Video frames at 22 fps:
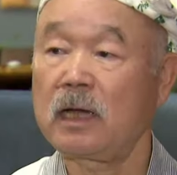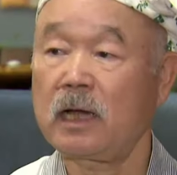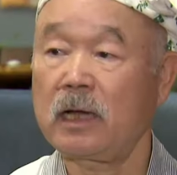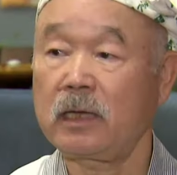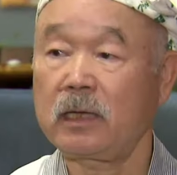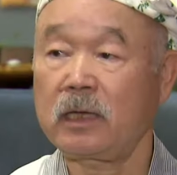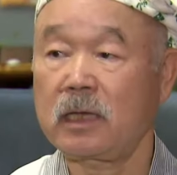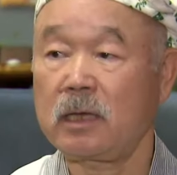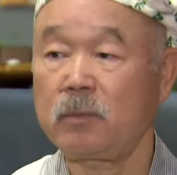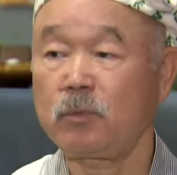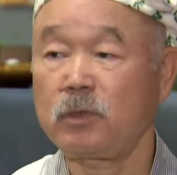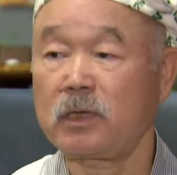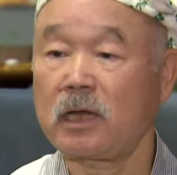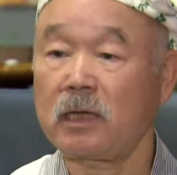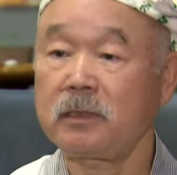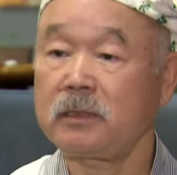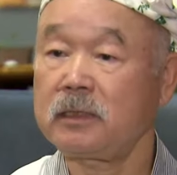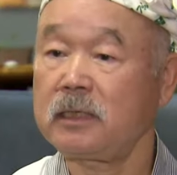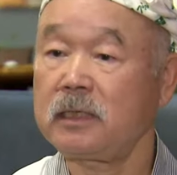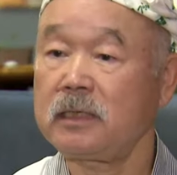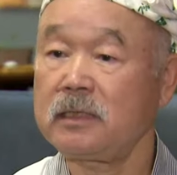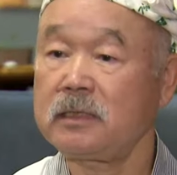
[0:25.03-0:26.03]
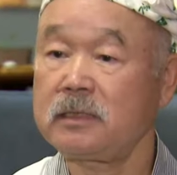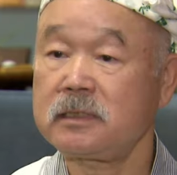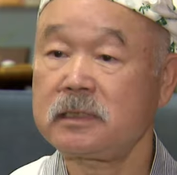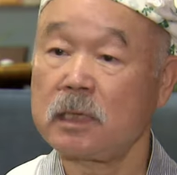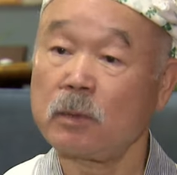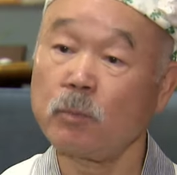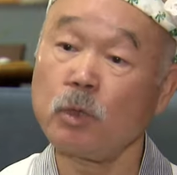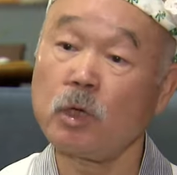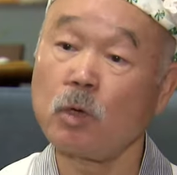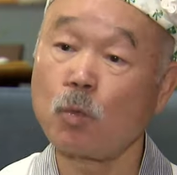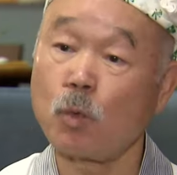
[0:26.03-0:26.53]
I came in
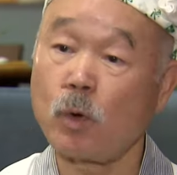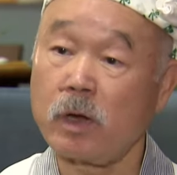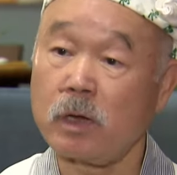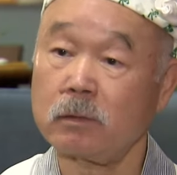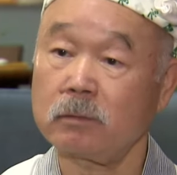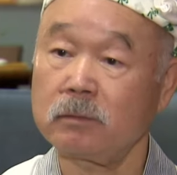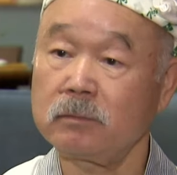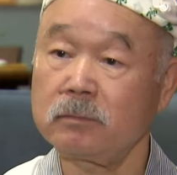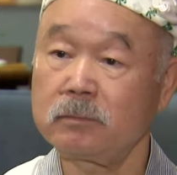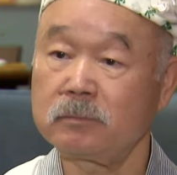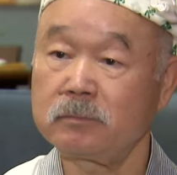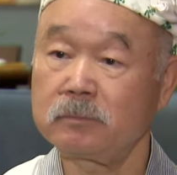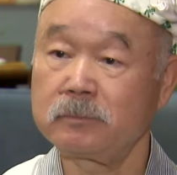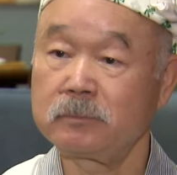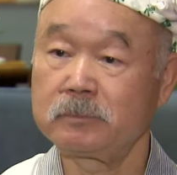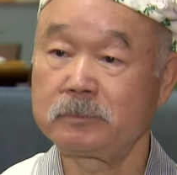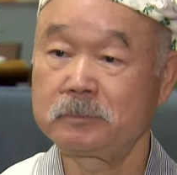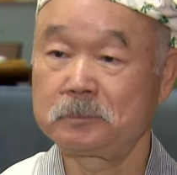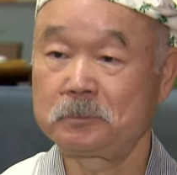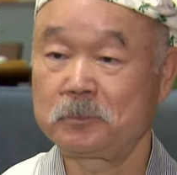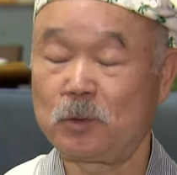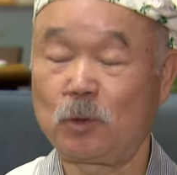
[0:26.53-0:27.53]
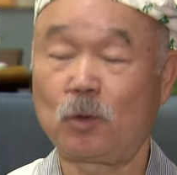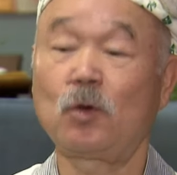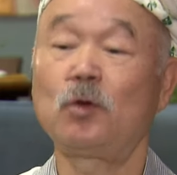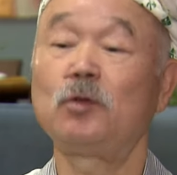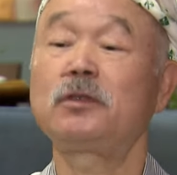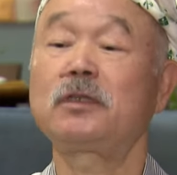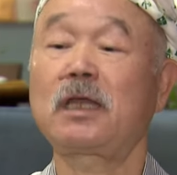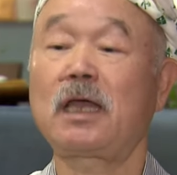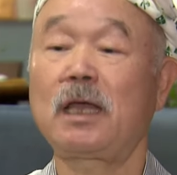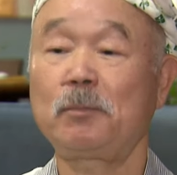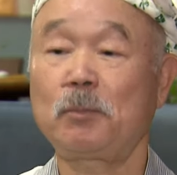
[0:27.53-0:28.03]
1971
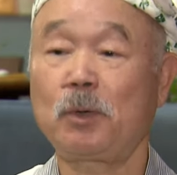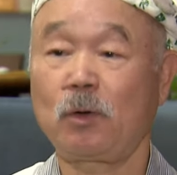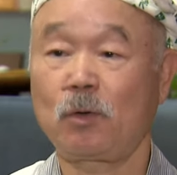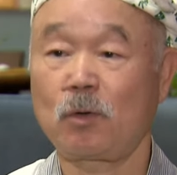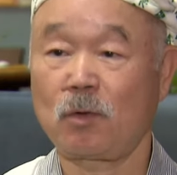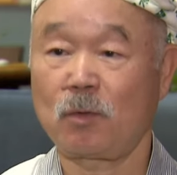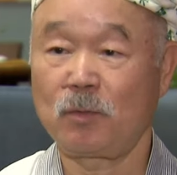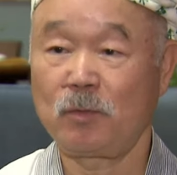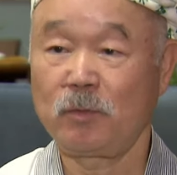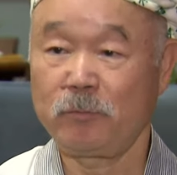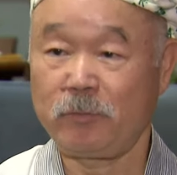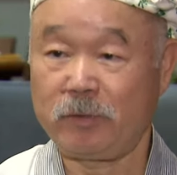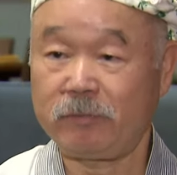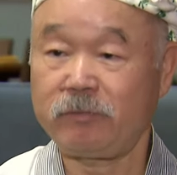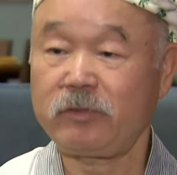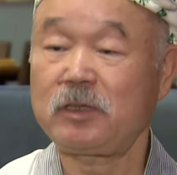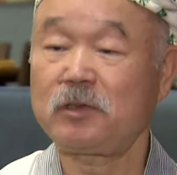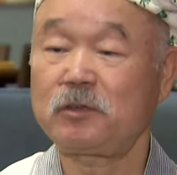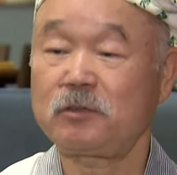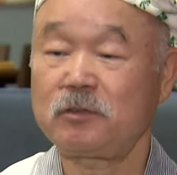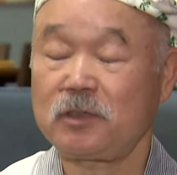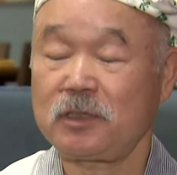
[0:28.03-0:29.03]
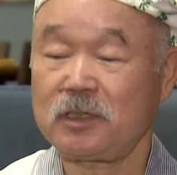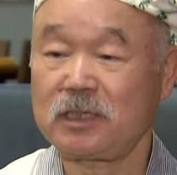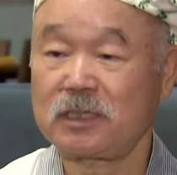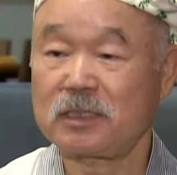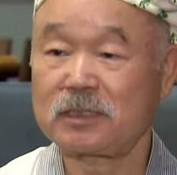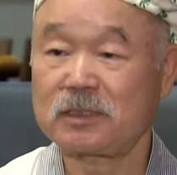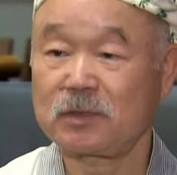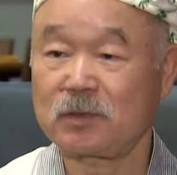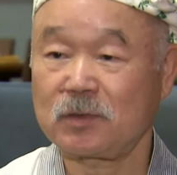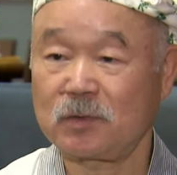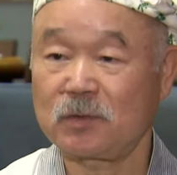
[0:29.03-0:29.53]
long time ago, 53
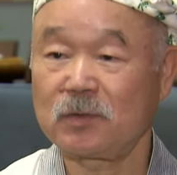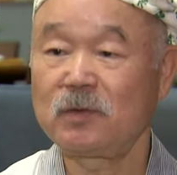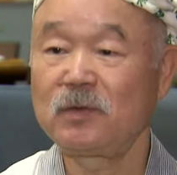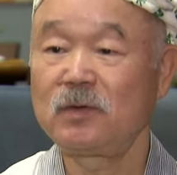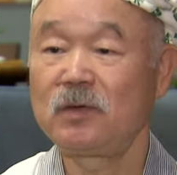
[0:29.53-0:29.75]
years ago.